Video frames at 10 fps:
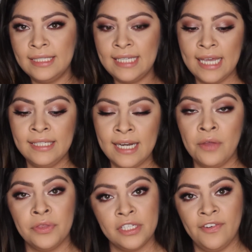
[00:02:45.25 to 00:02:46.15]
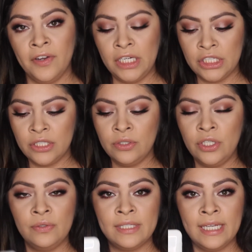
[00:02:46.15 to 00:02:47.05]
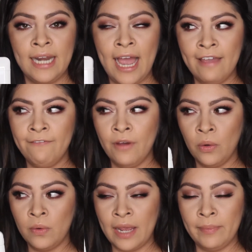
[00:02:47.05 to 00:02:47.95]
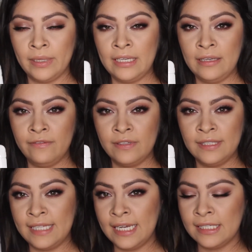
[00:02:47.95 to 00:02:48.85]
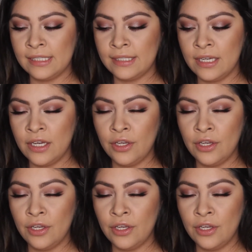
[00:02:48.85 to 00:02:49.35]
tested out this foundation using an iPhone, I believe 6